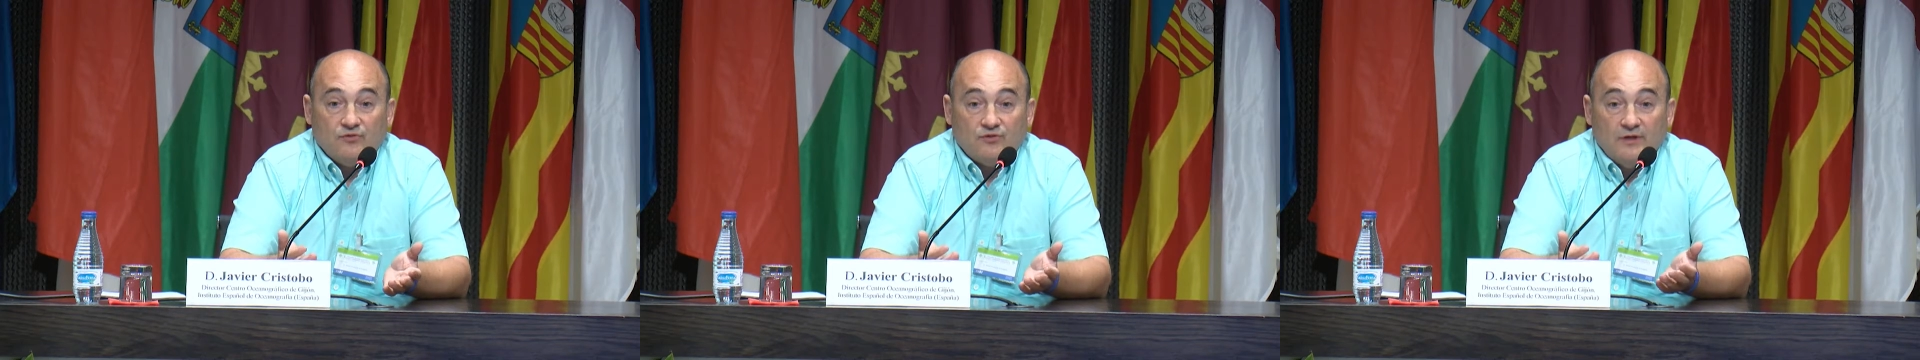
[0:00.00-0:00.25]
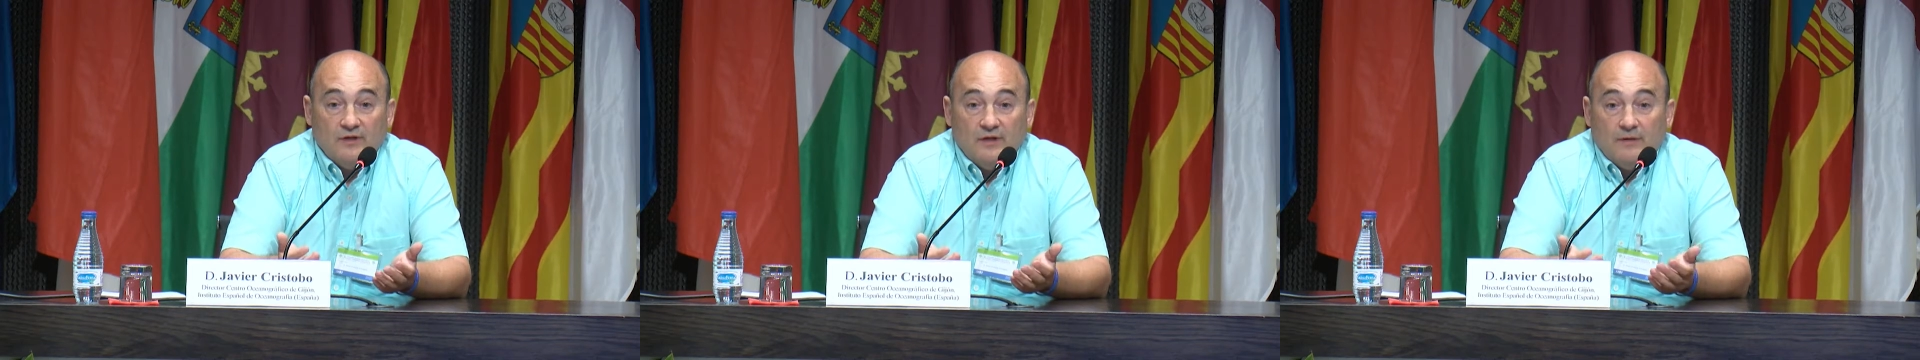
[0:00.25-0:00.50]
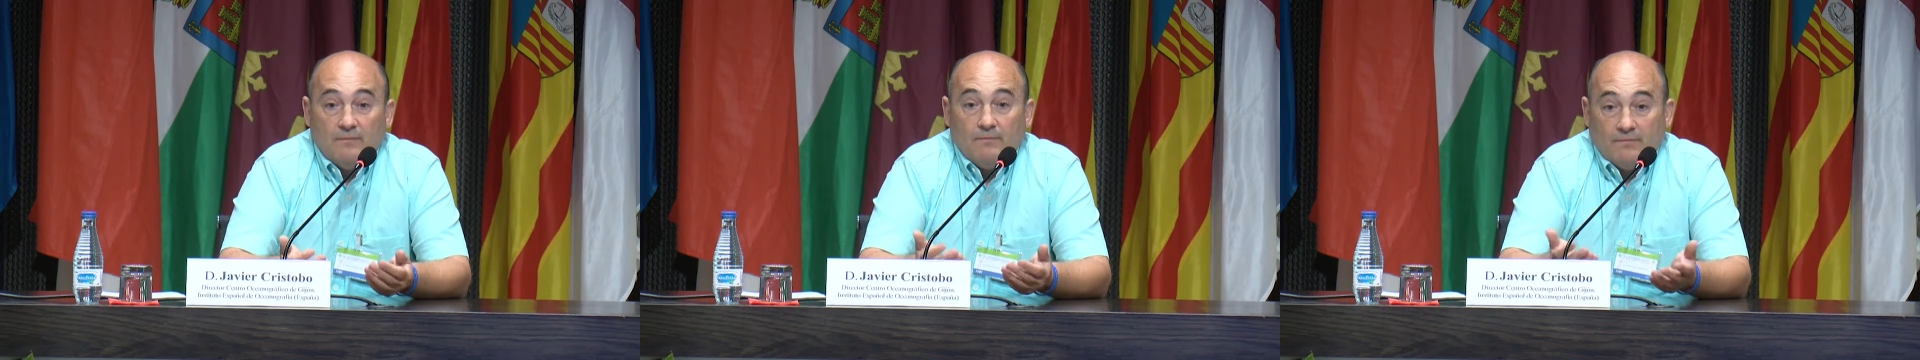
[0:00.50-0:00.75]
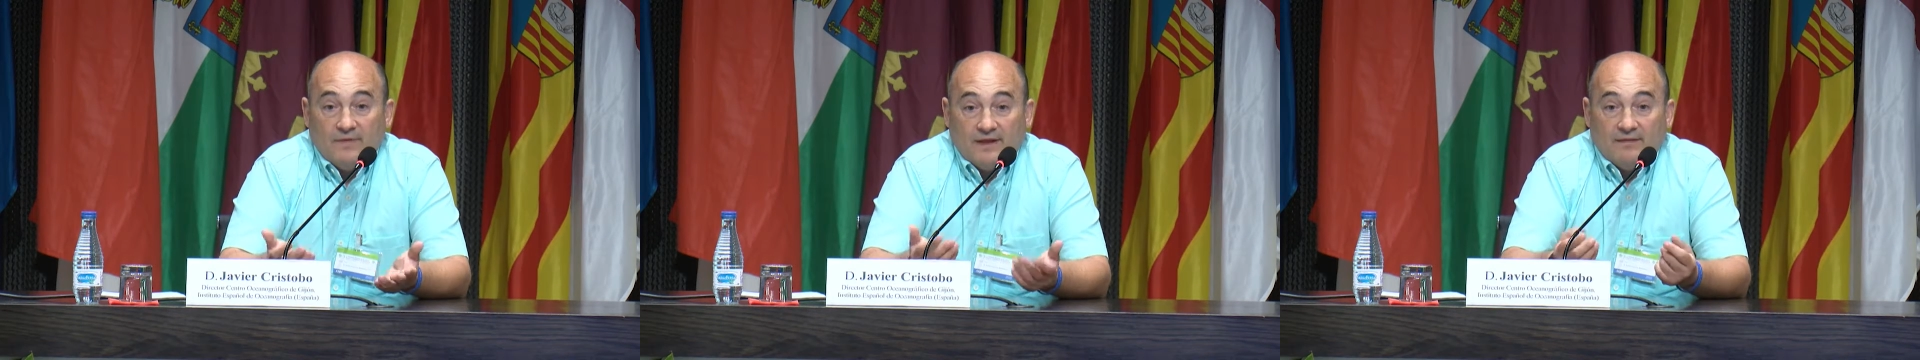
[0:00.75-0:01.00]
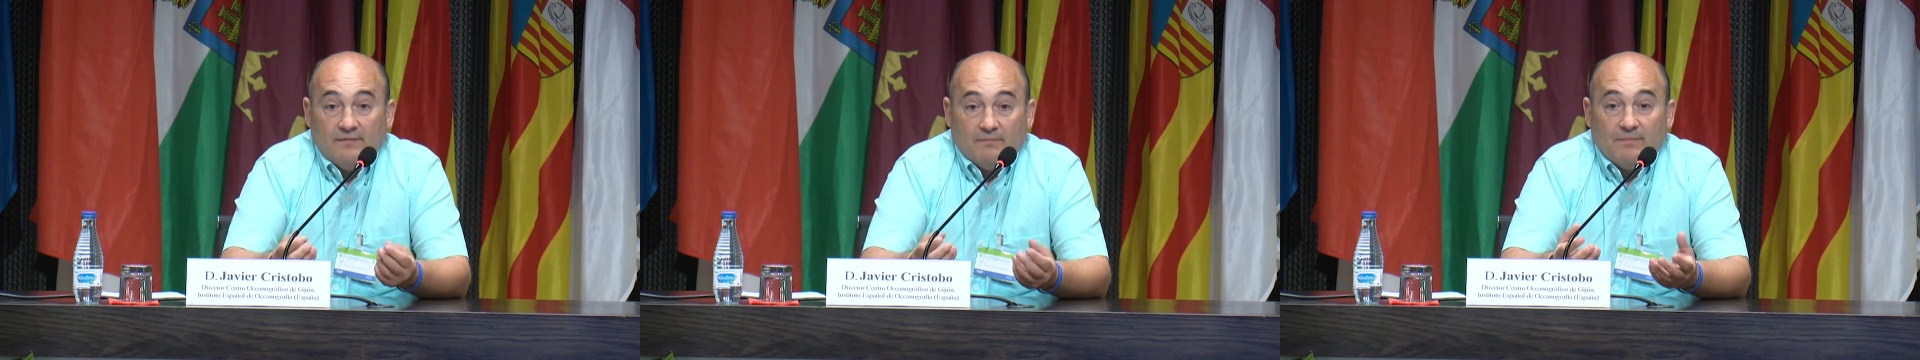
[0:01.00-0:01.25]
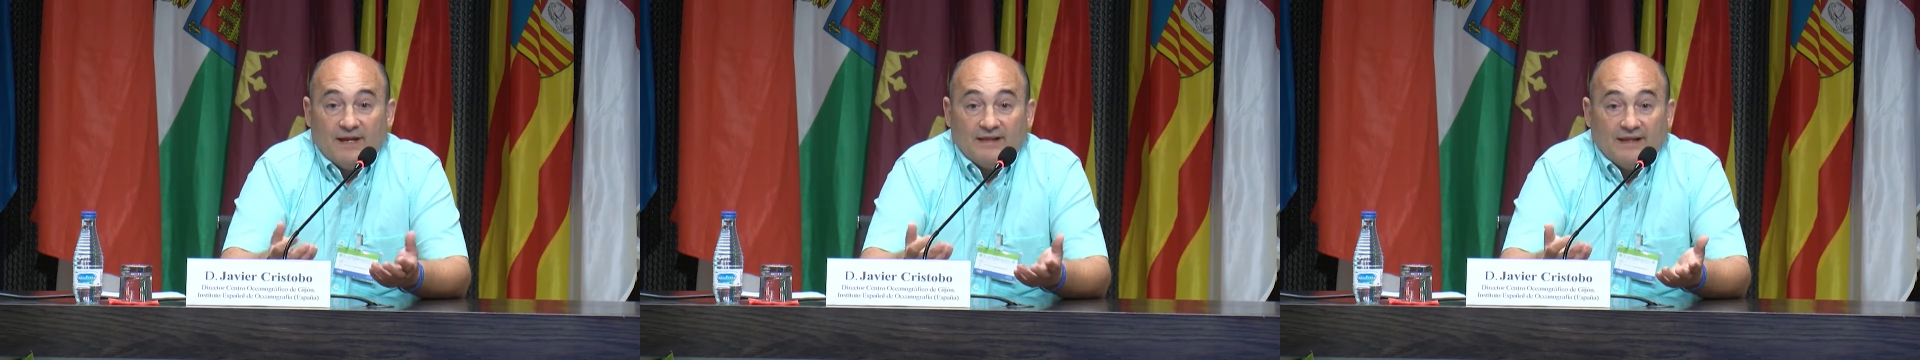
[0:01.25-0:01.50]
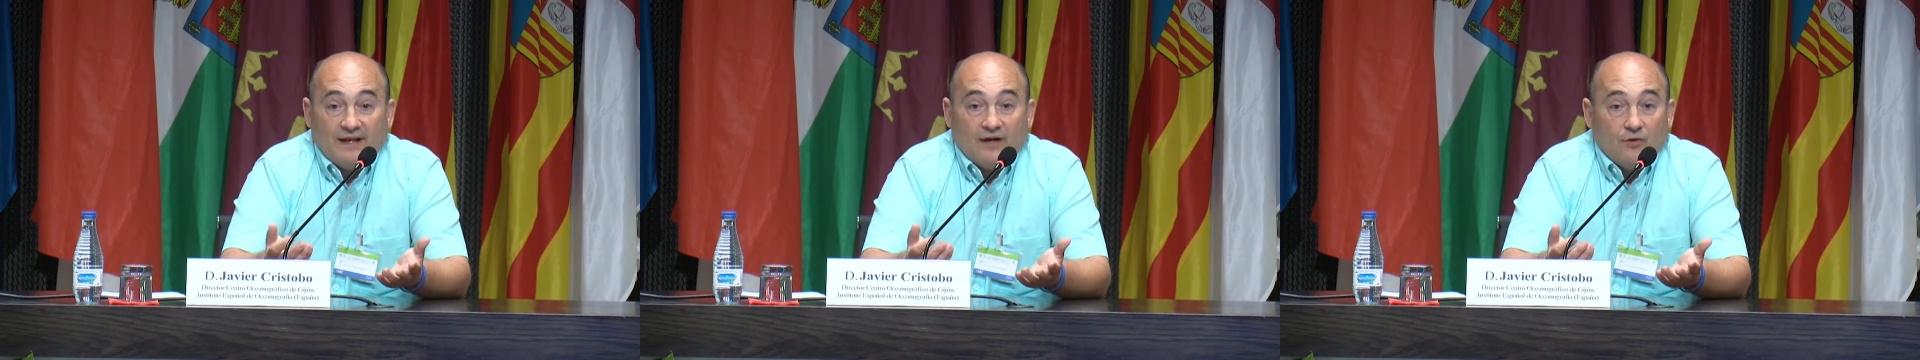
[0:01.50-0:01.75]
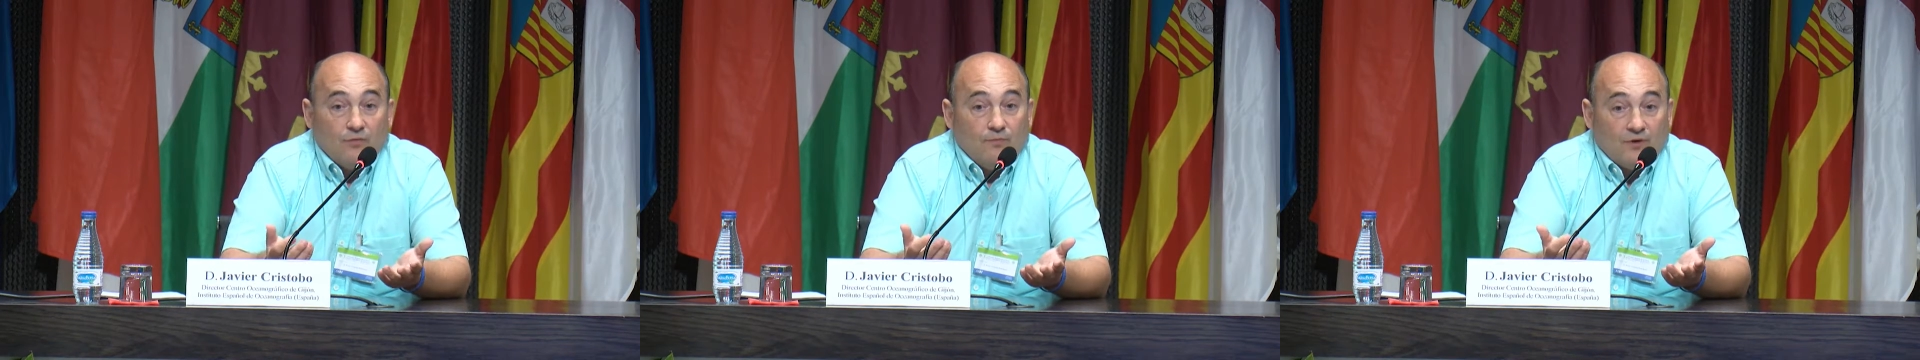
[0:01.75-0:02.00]
and many schools uh,
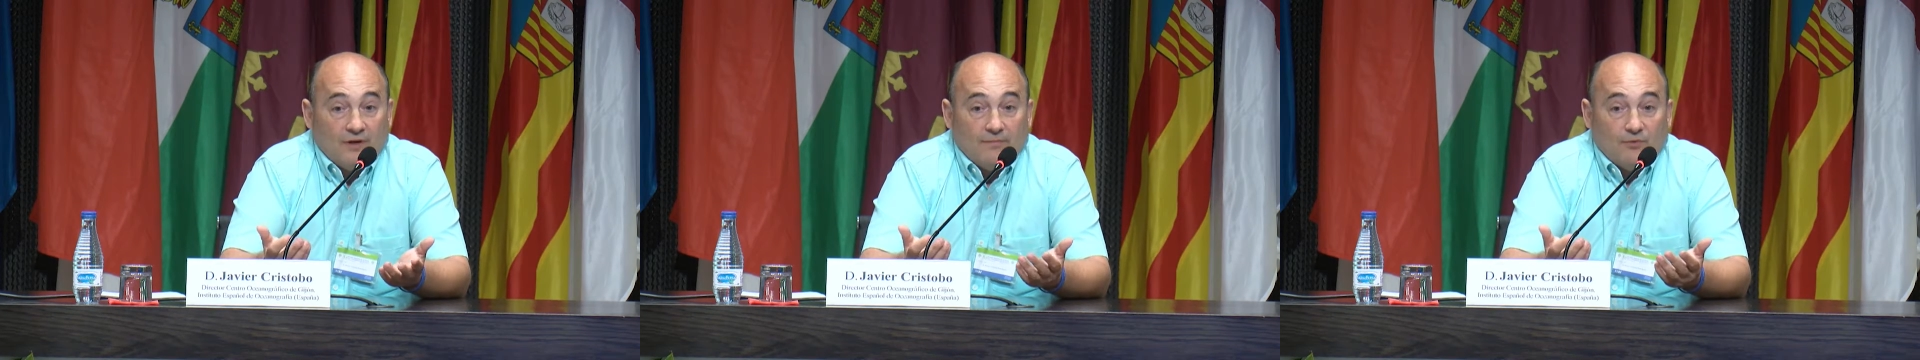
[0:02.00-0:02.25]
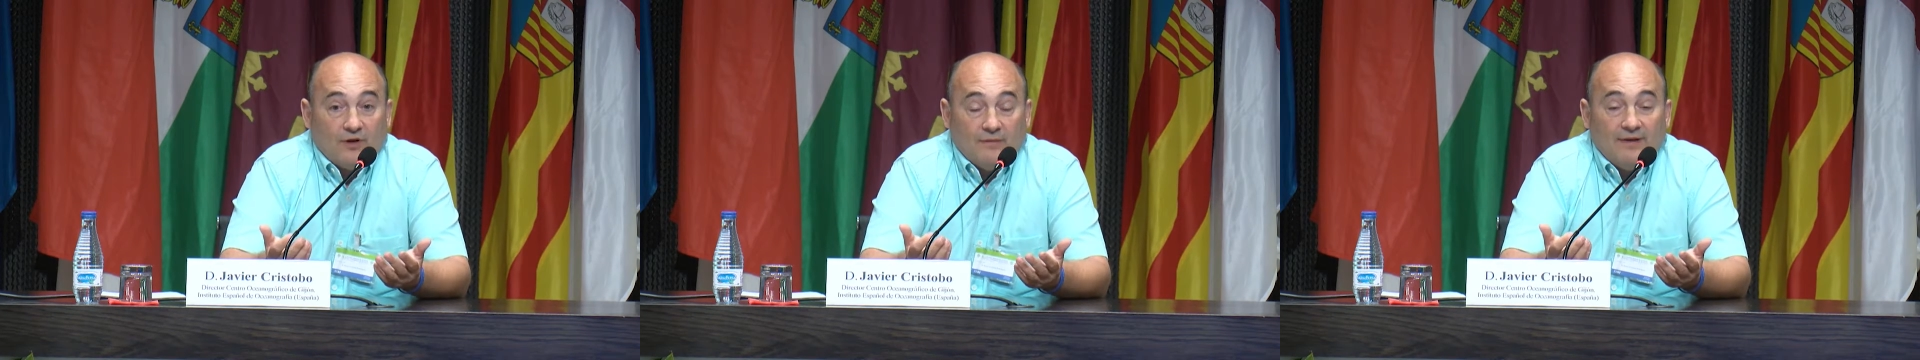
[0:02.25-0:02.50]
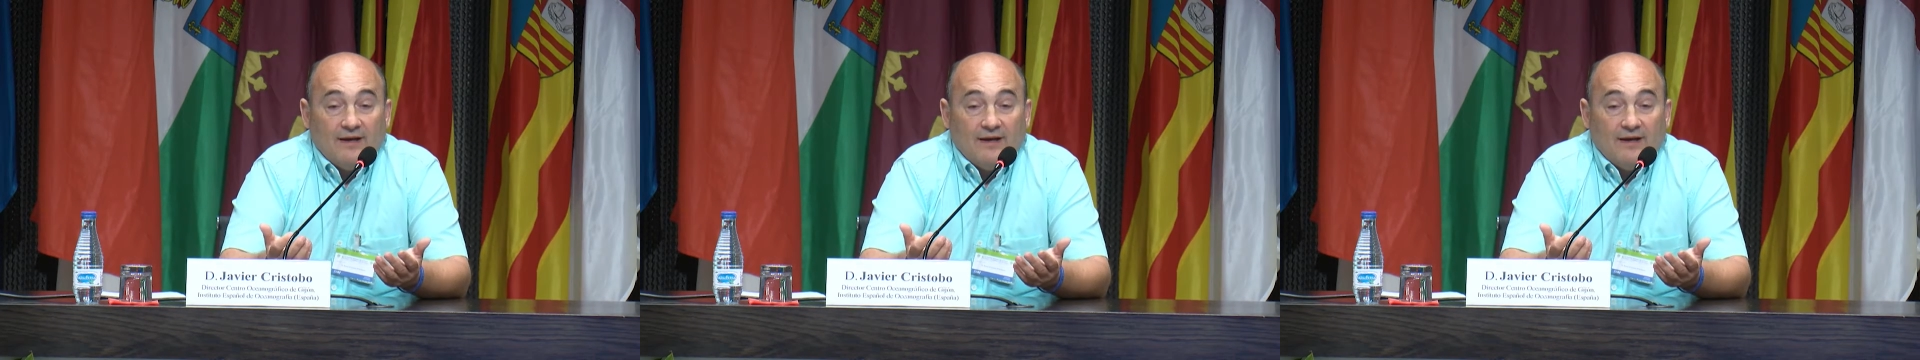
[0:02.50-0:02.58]
asked us for this